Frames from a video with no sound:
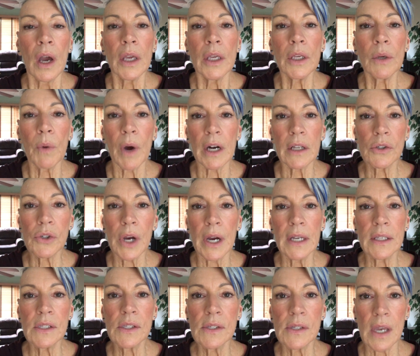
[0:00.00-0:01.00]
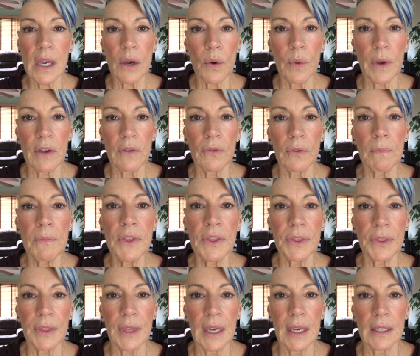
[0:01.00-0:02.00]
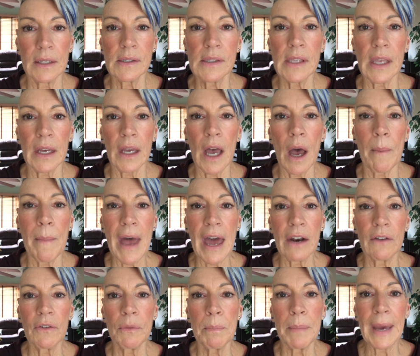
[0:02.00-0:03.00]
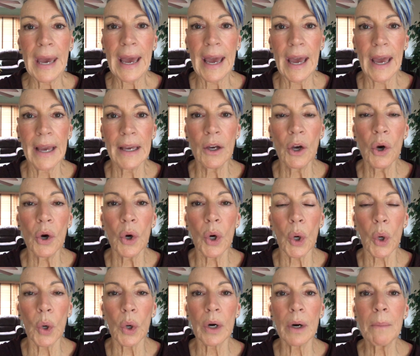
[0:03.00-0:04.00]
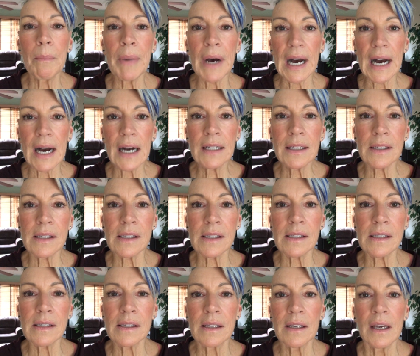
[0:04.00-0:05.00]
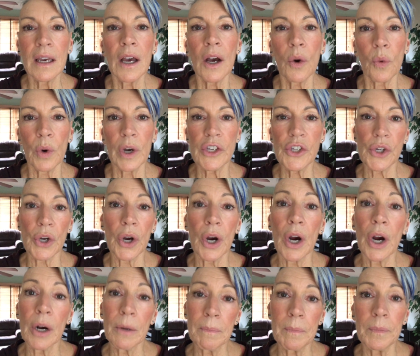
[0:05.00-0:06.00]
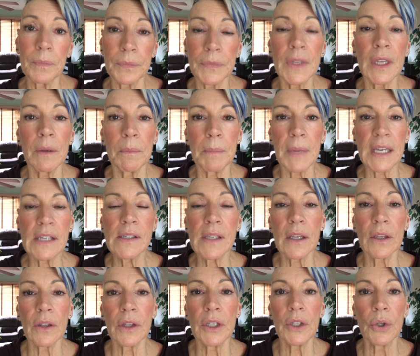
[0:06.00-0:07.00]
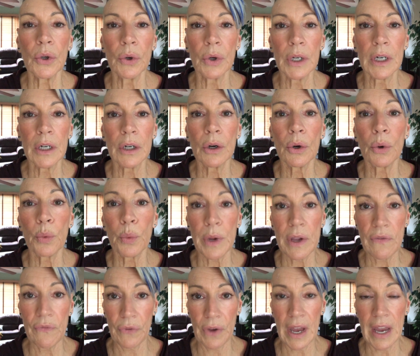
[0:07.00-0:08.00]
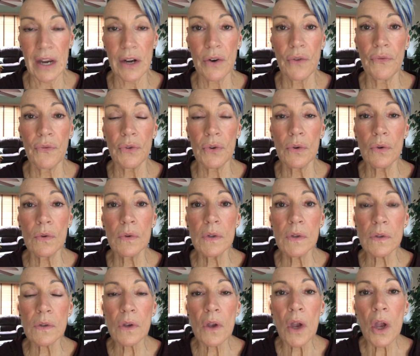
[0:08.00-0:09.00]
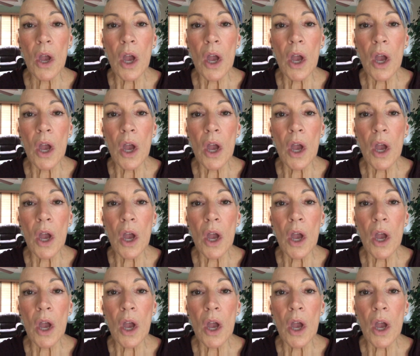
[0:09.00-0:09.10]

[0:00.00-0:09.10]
You want to try and stay away from things that come out of a bag or a box, which are basically your refined foods.